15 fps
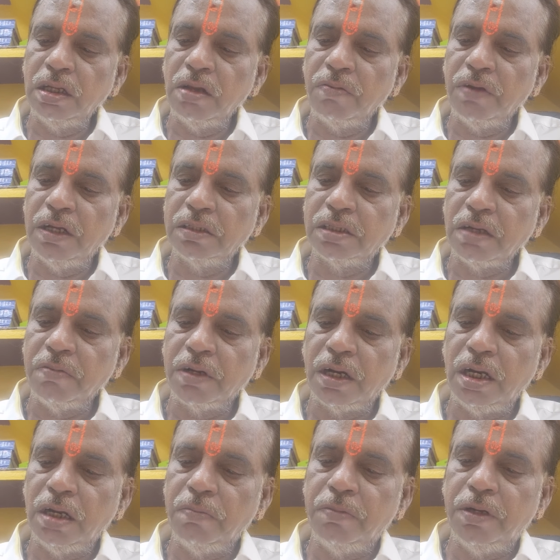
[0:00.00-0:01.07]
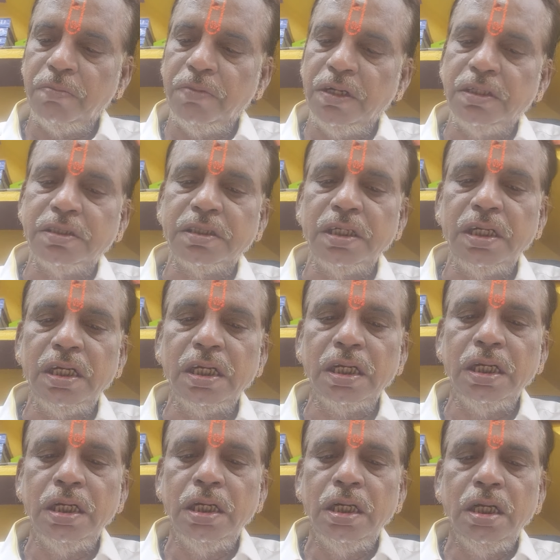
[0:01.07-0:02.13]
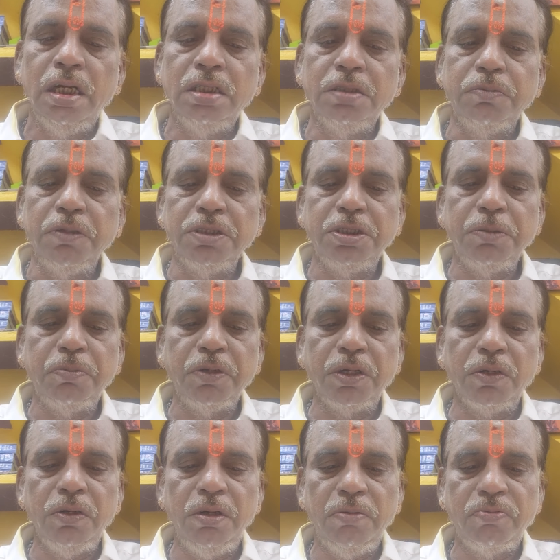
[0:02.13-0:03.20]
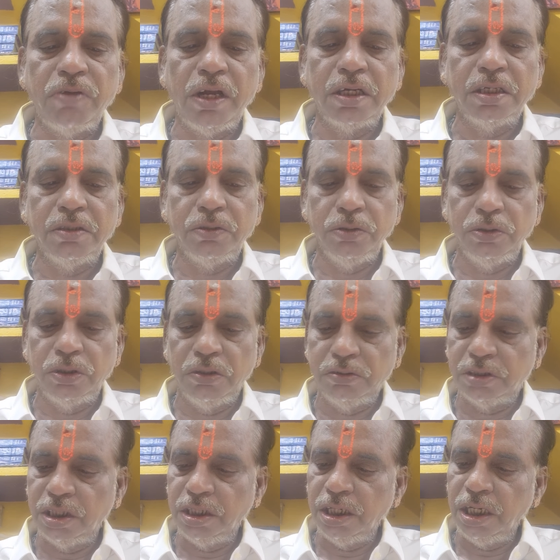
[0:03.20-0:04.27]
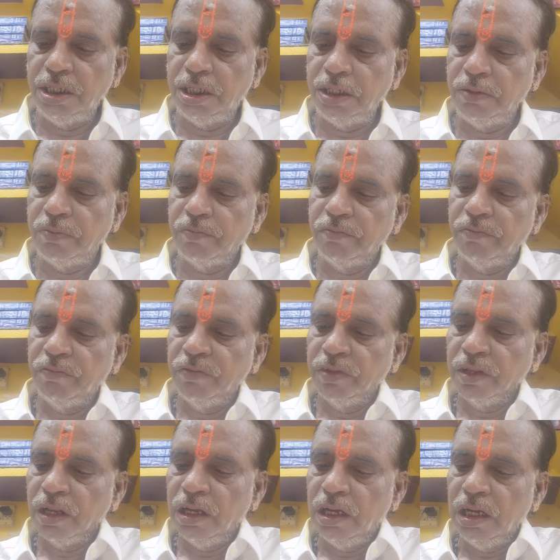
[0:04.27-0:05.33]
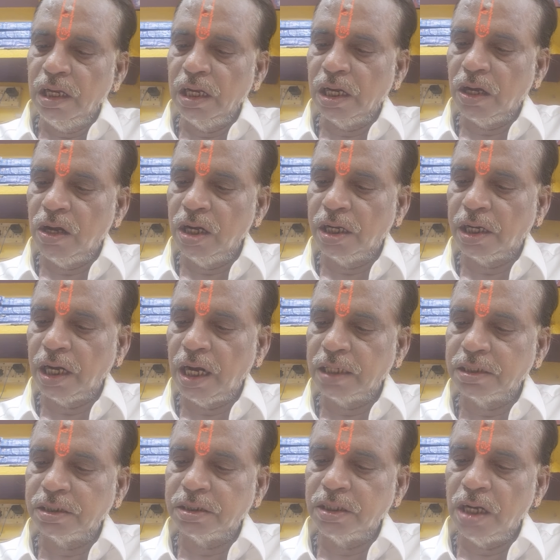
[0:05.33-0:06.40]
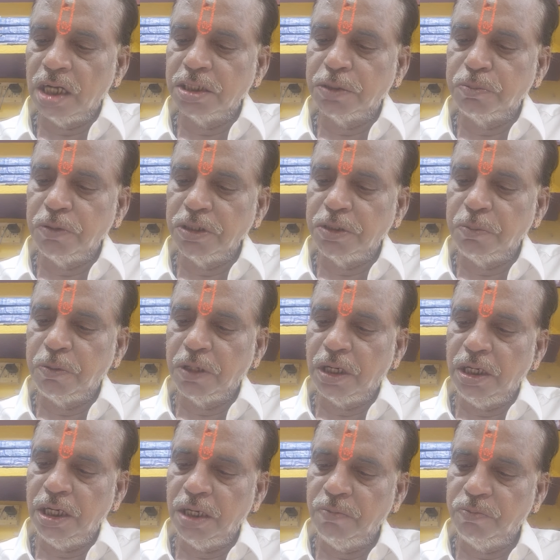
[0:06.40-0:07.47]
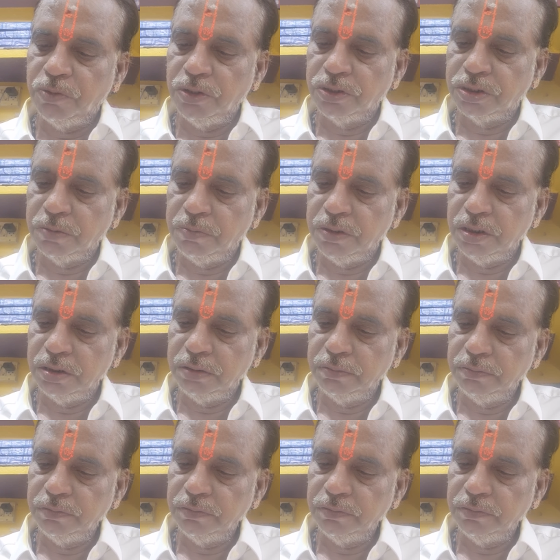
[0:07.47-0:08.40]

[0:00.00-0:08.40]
there were several amendments, uh, Specific Relief Act 2018. Uh, contracts not specifically enforceable.